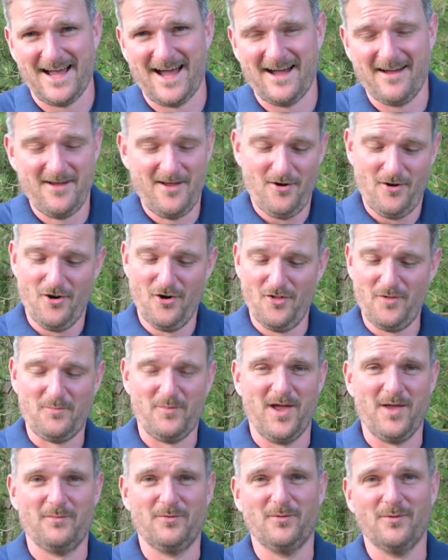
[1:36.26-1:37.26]
that. Other
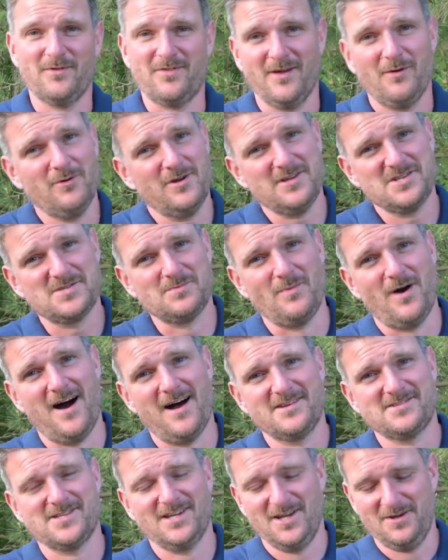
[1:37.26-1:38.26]
people will think, what a
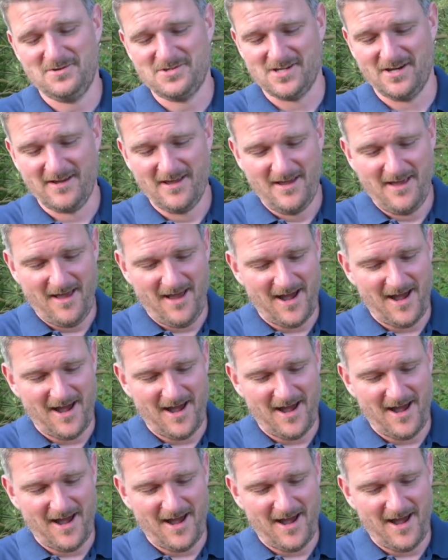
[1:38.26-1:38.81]
smart solution.